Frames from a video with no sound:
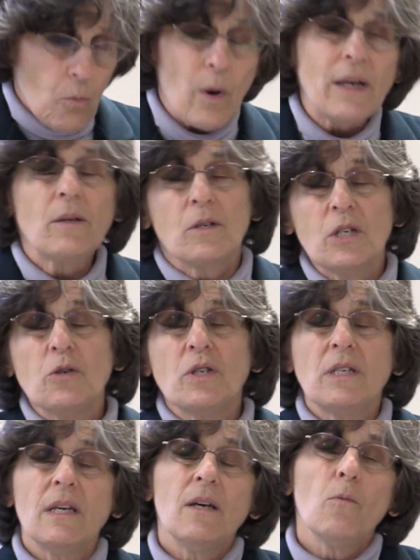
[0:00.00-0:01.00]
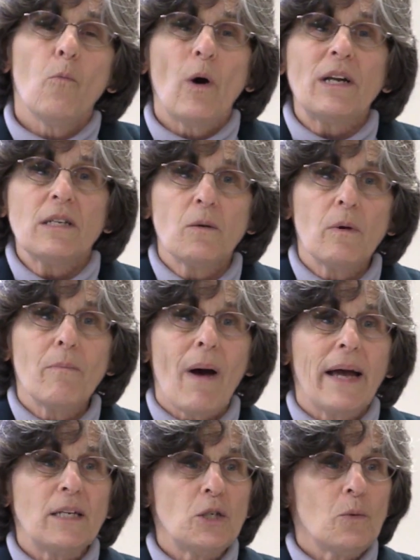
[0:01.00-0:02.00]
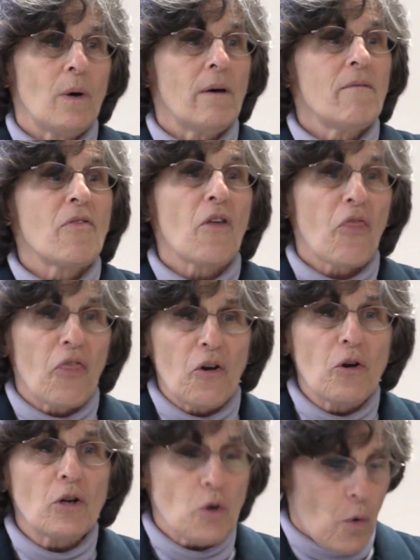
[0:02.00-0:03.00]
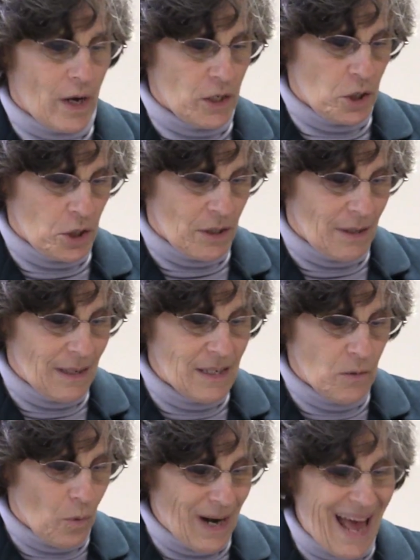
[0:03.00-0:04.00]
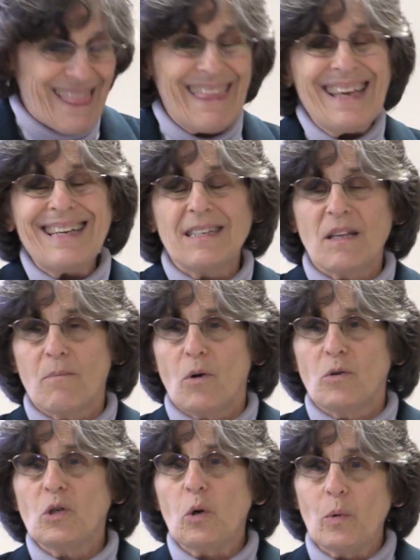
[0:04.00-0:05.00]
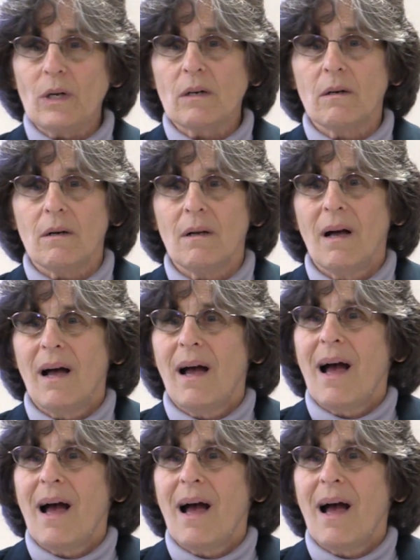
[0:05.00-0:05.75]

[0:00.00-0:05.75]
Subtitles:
What do you see? What does it remind you of? The third question is what I think is the most critical.